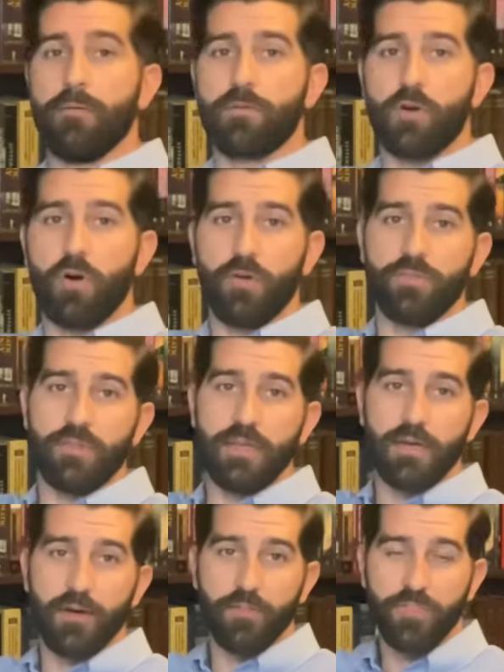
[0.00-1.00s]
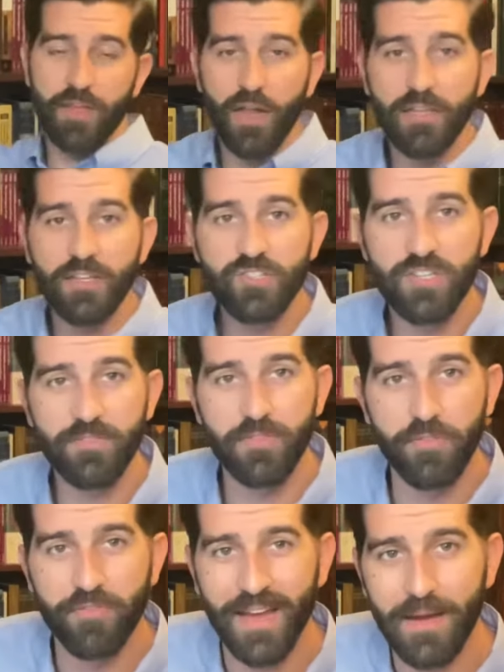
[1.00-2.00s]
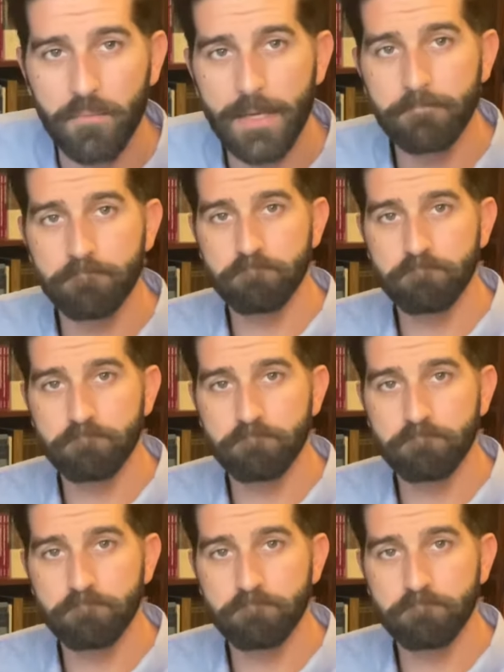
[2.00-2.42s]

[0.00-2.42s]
called the uh, Theology of the Family,